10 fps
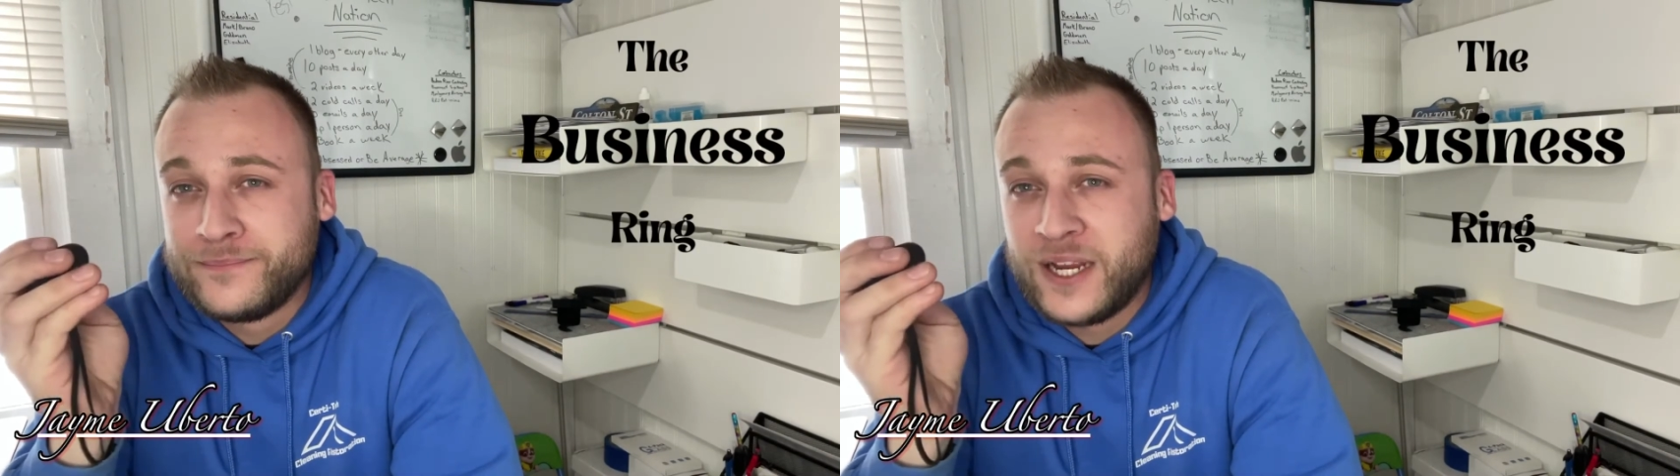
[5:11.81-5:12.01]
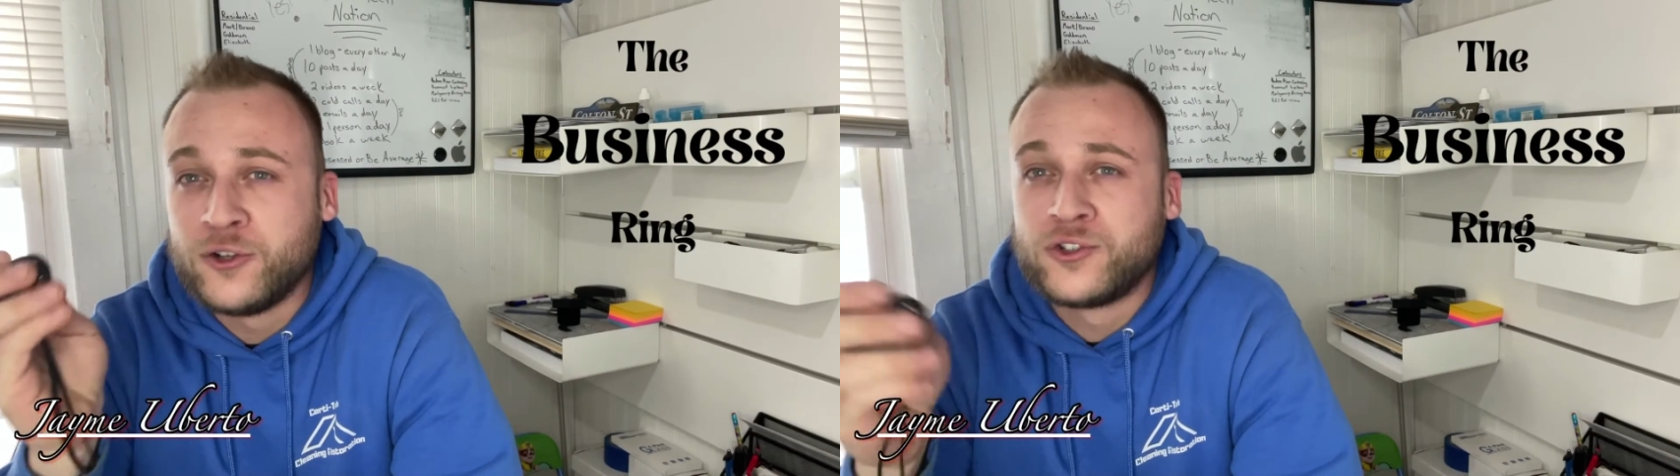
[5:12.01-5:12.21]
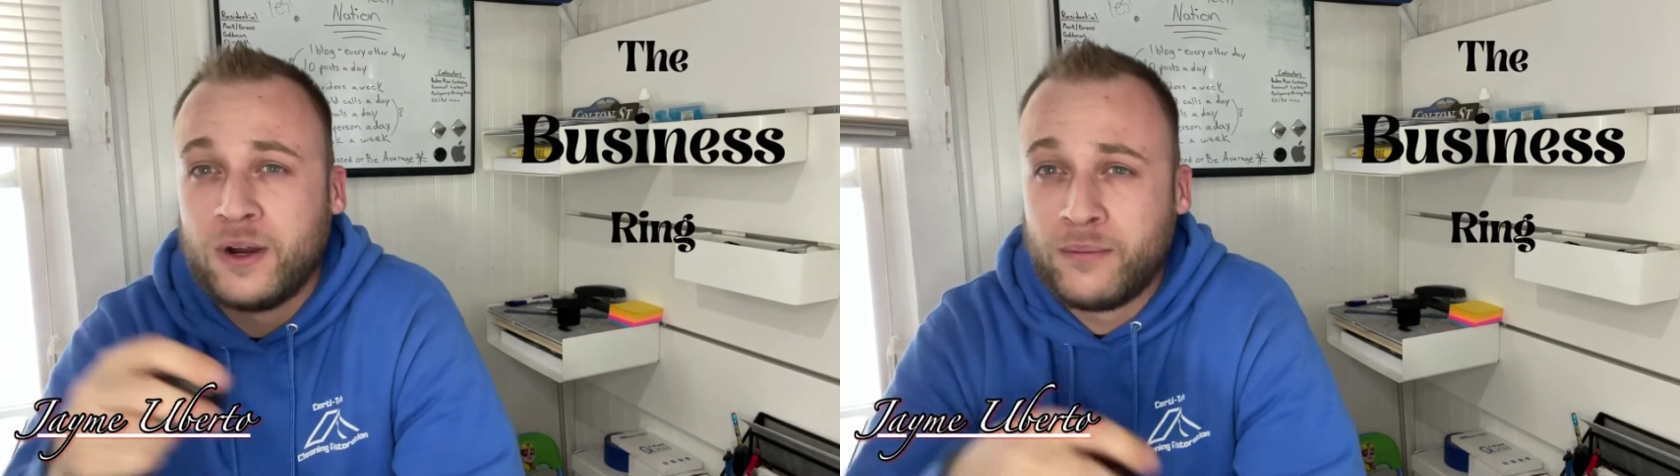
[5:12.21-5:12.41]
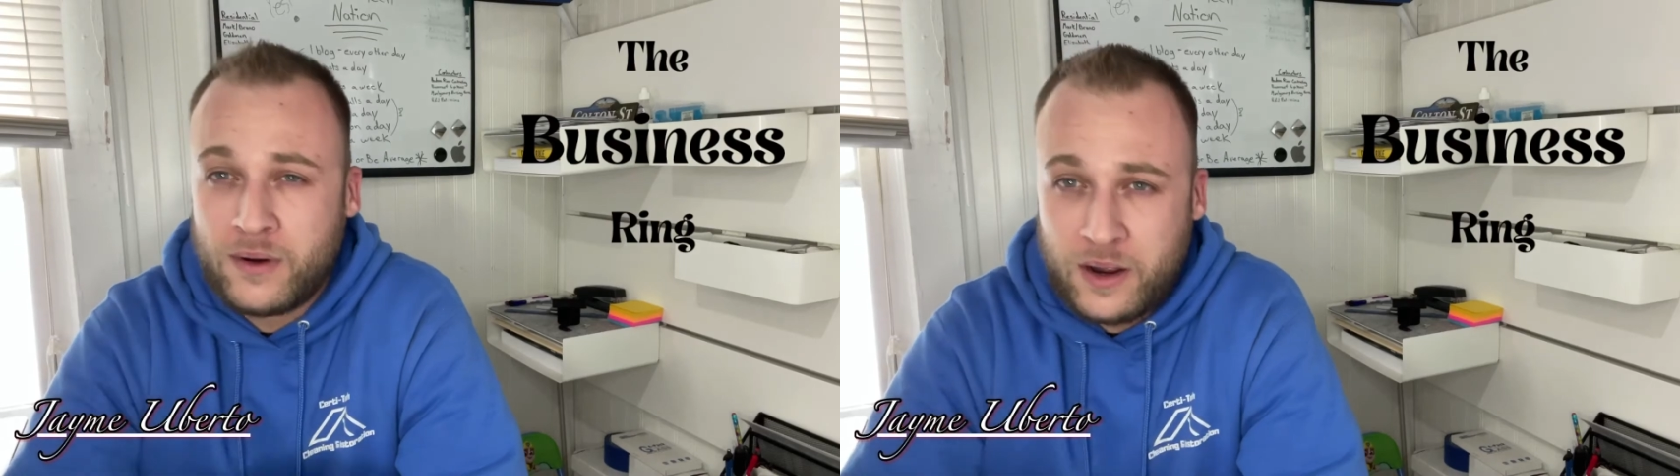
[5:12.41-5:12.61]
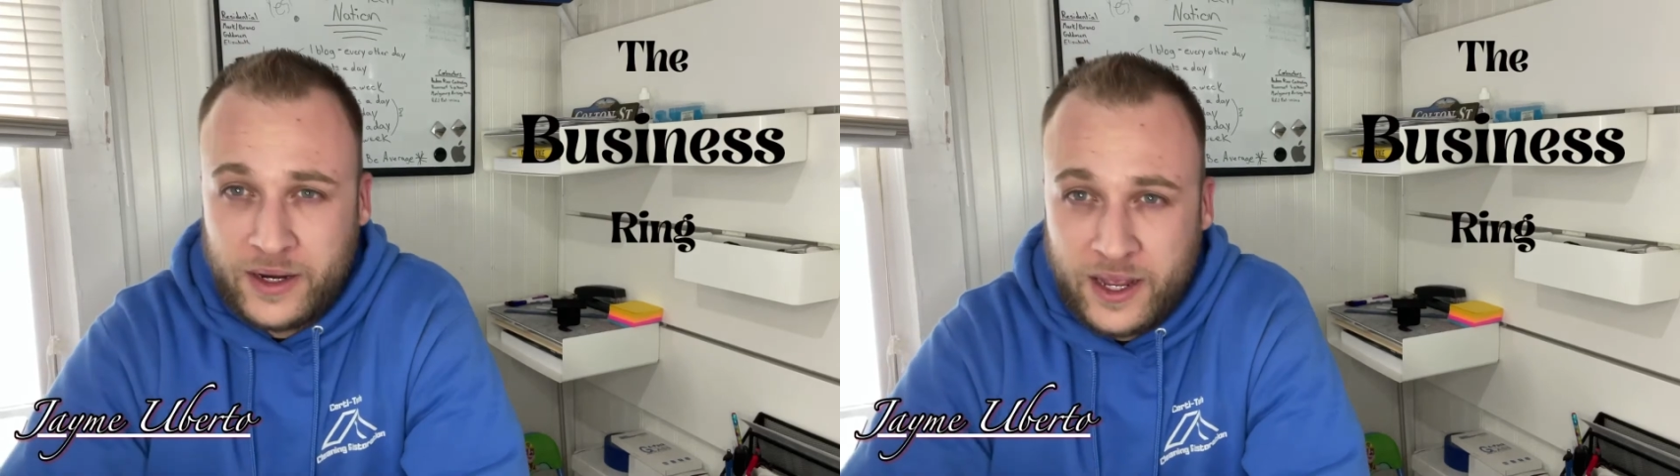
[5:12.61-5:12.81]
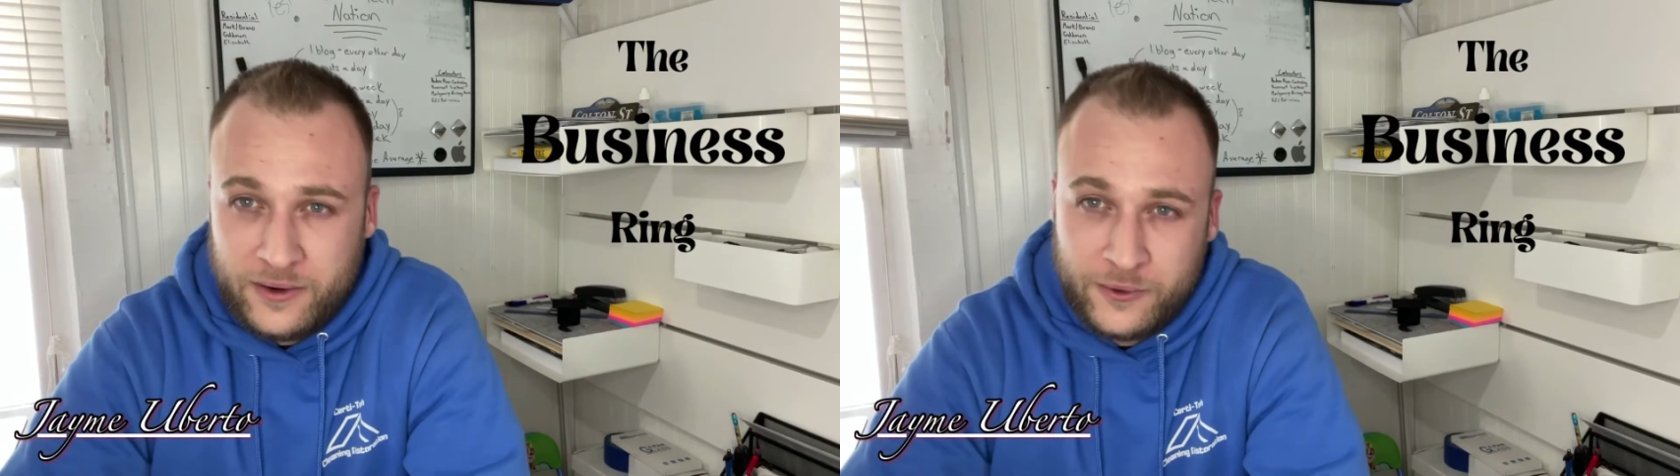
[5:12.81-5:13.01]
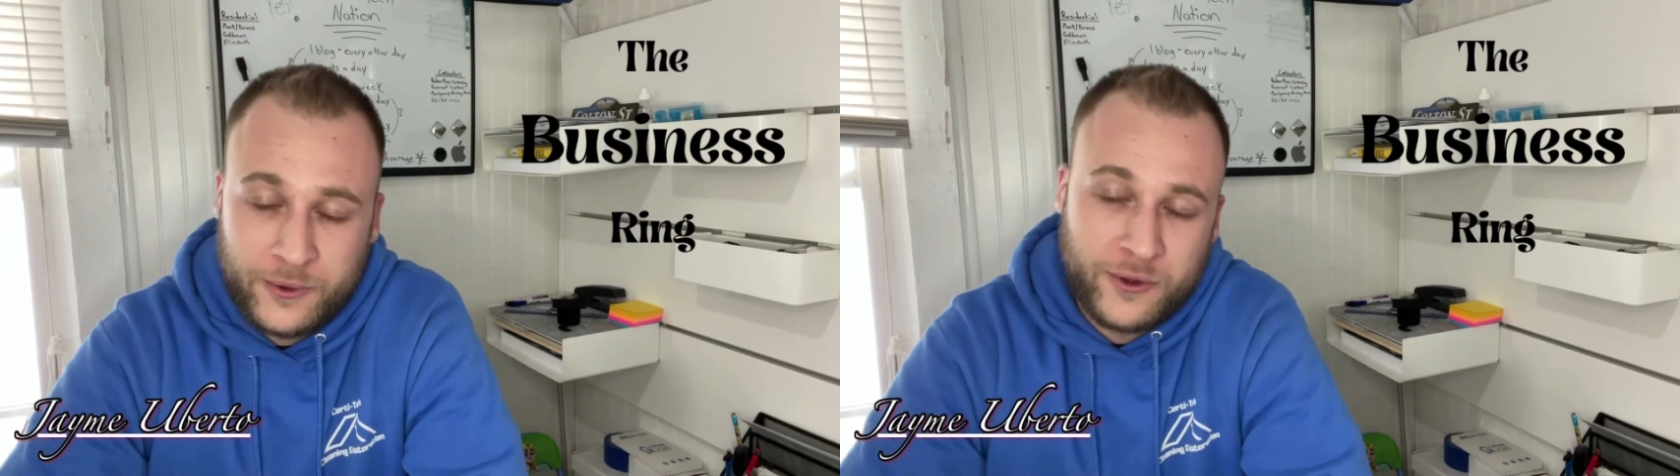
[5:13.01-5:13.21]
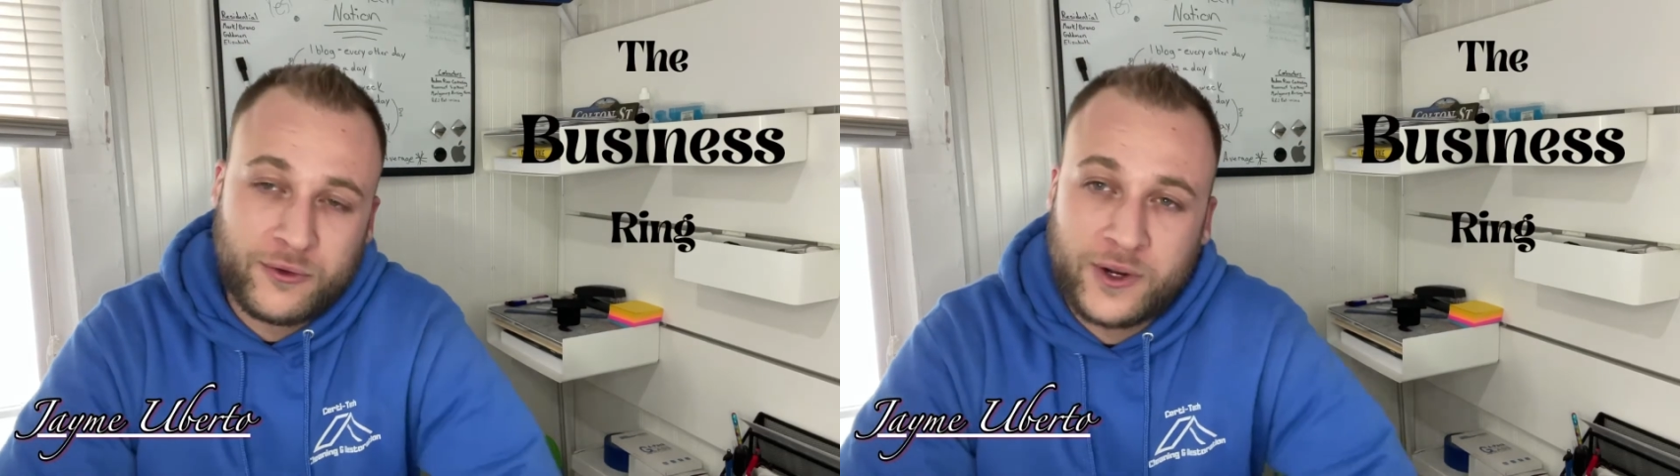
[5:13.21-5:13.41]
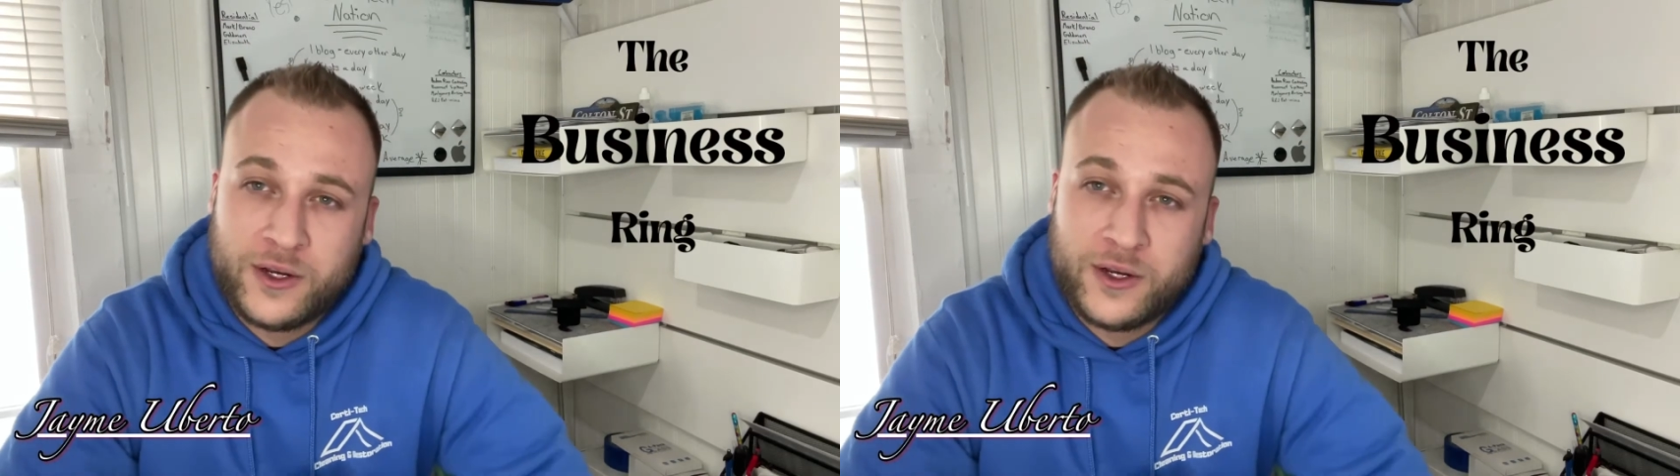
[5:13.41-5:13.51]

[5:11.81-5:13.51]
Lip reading: air scrubber on a category 3.